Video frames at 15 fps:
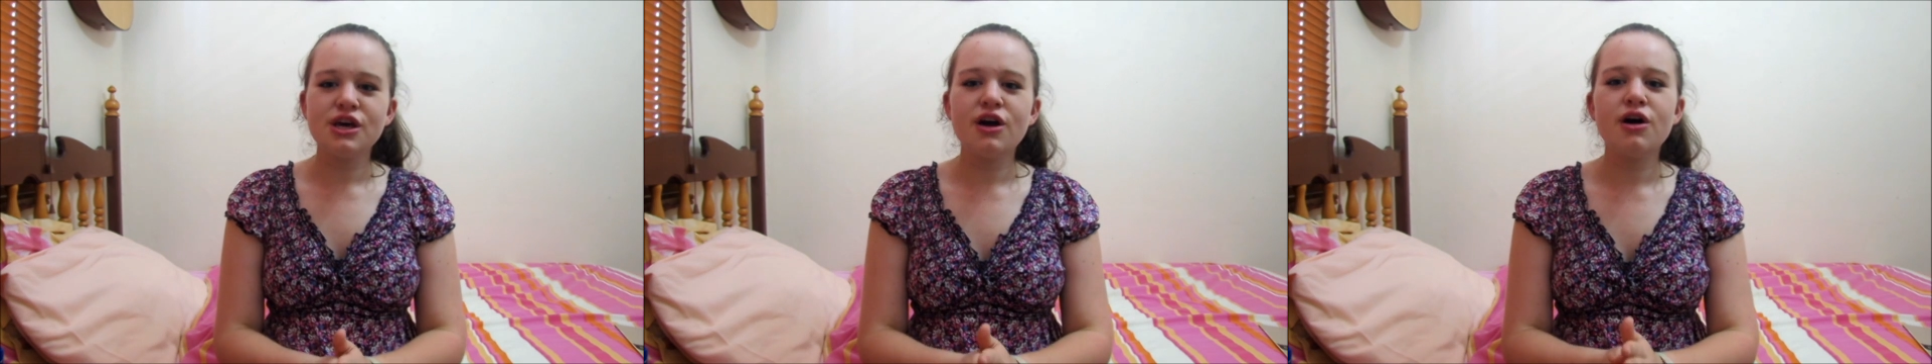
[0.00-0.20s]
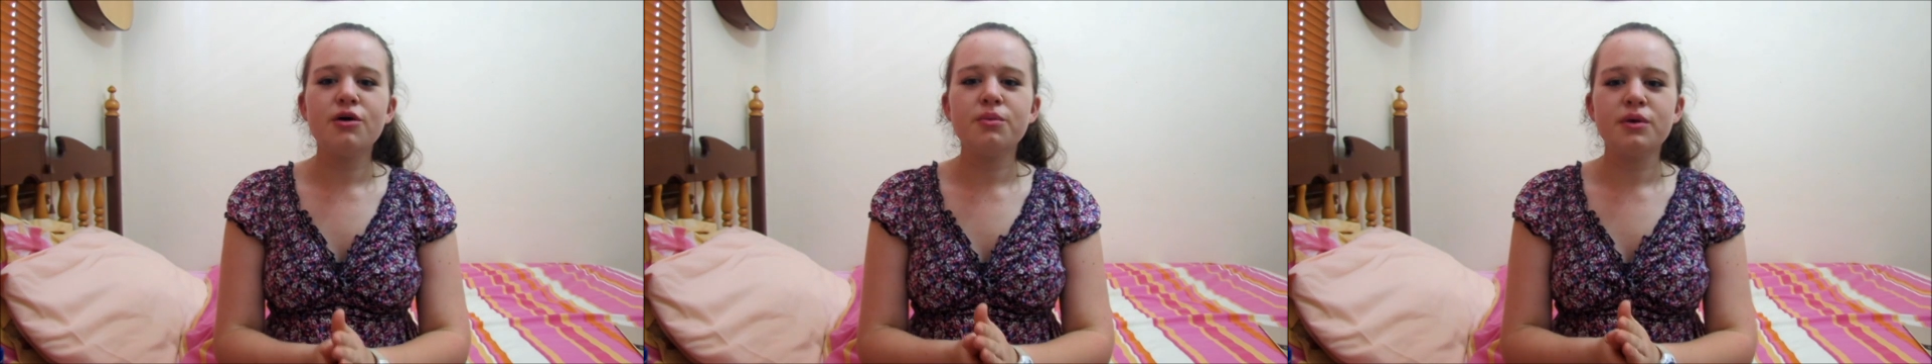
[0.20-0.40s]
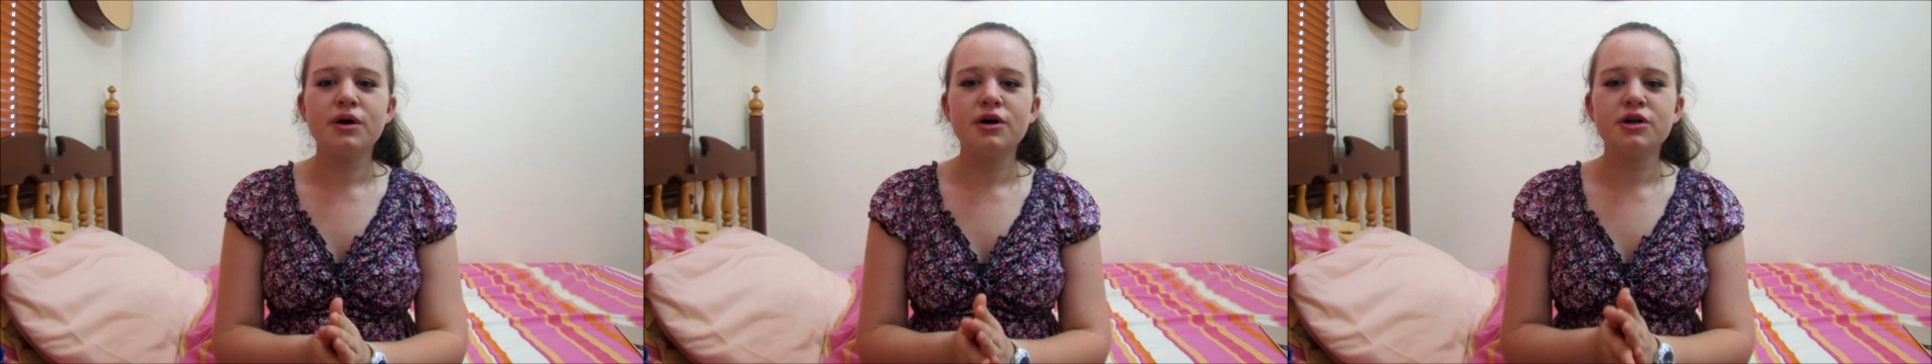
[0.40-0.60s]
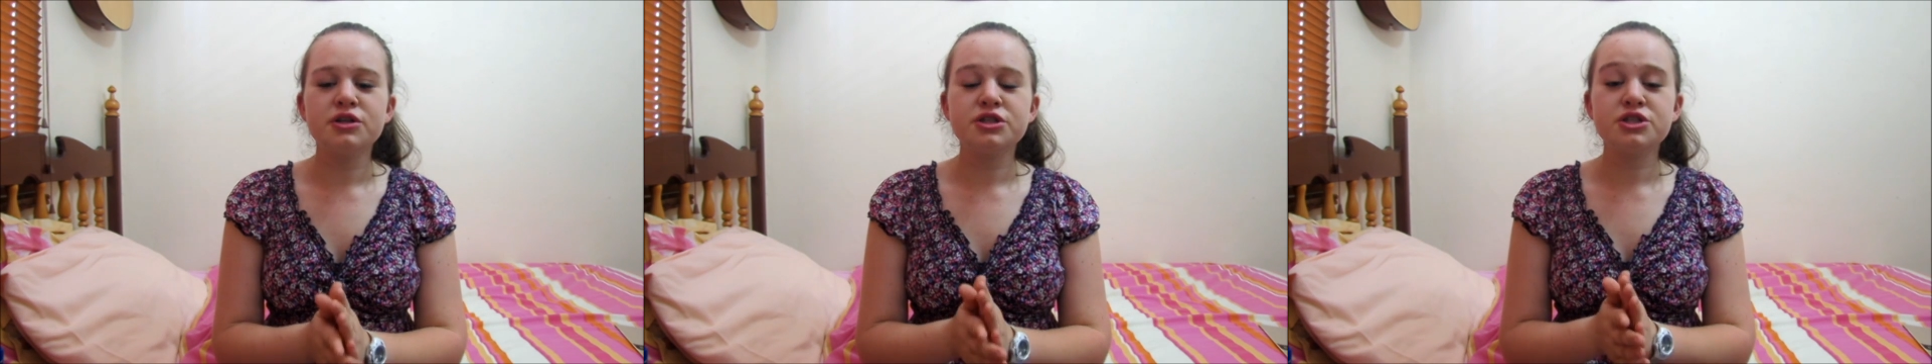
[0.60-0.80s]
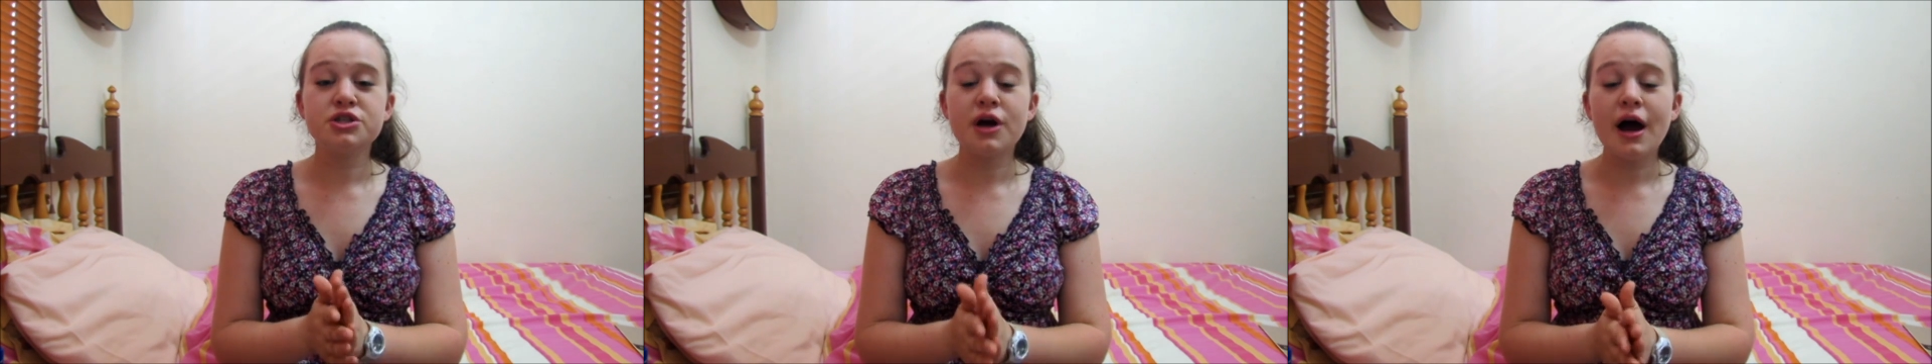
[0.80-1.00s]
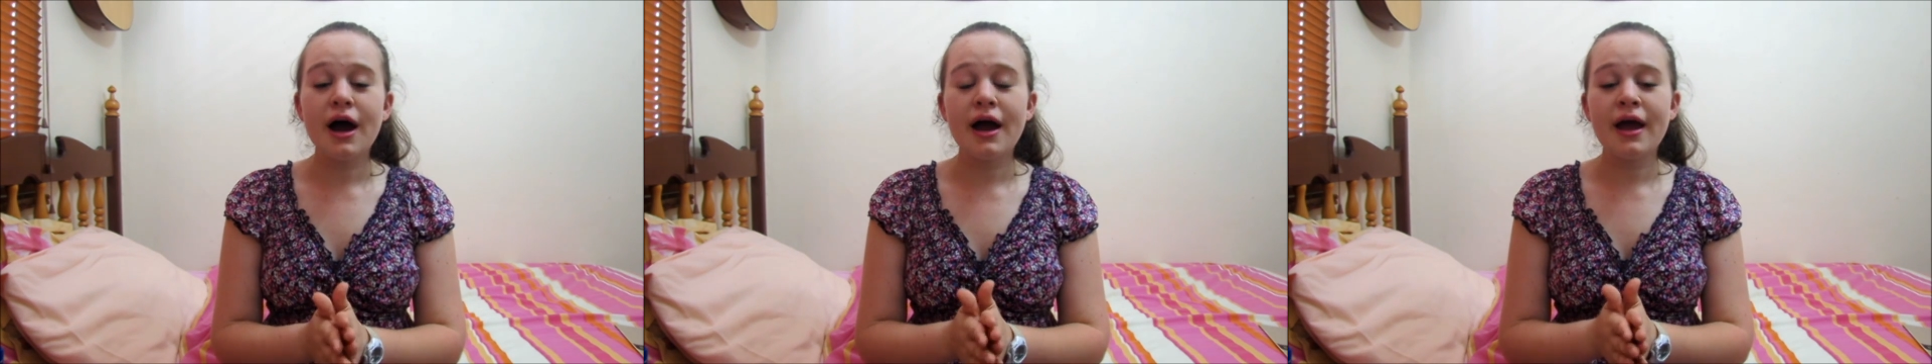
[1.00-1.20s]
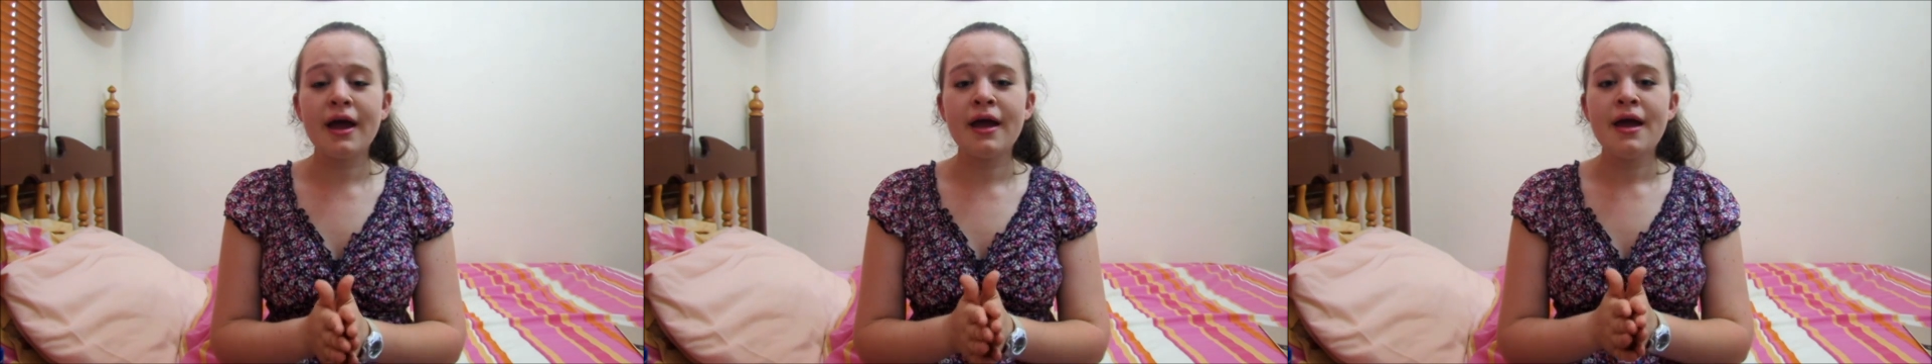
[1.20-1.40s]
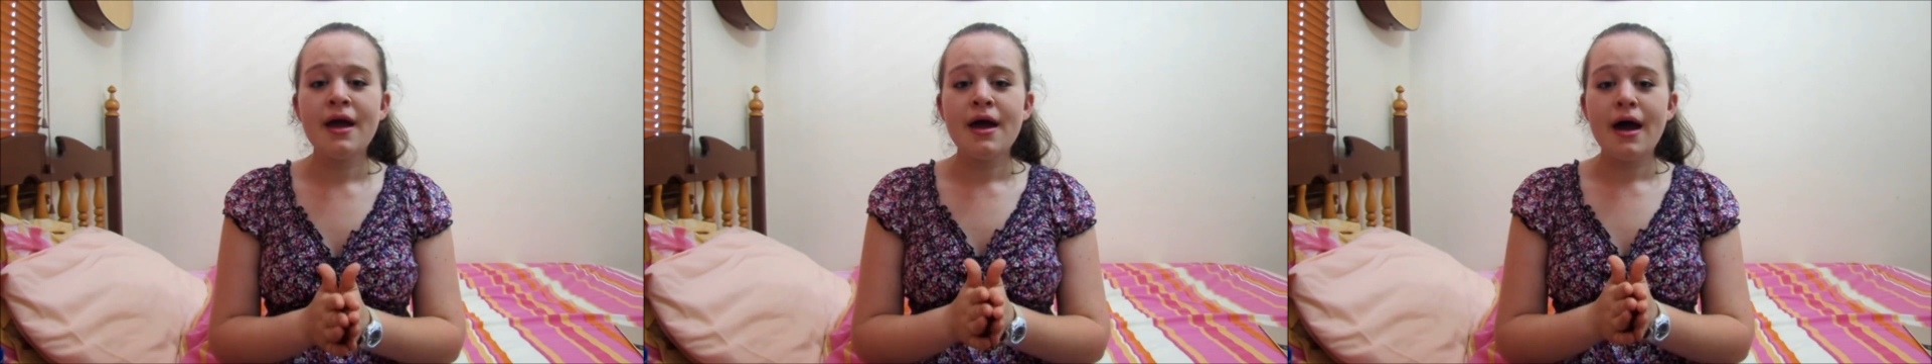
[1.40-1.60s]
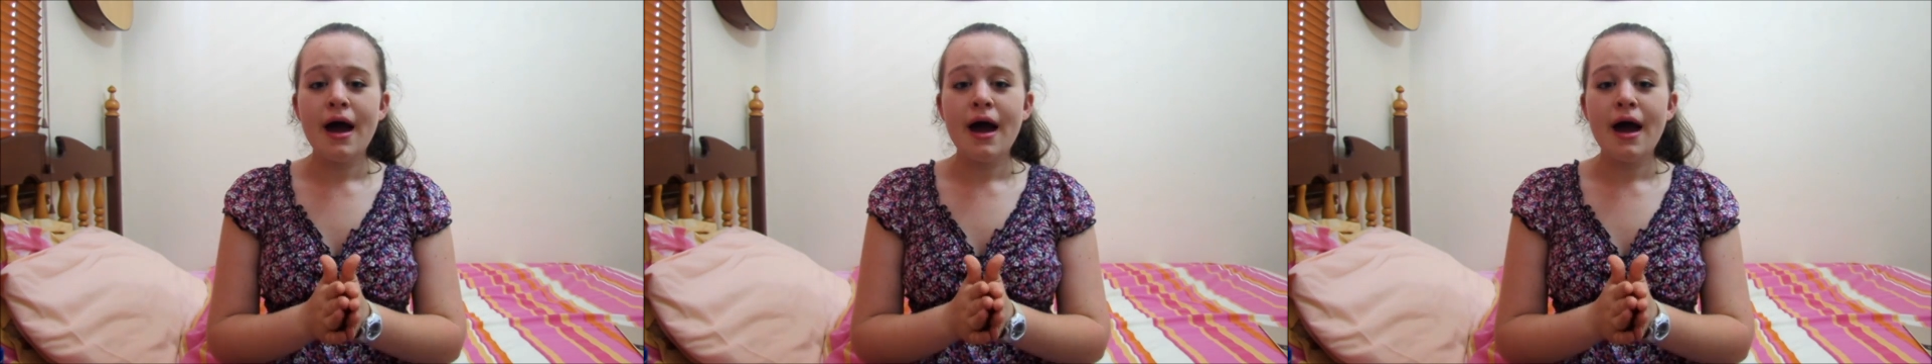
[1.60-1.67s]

year we'll try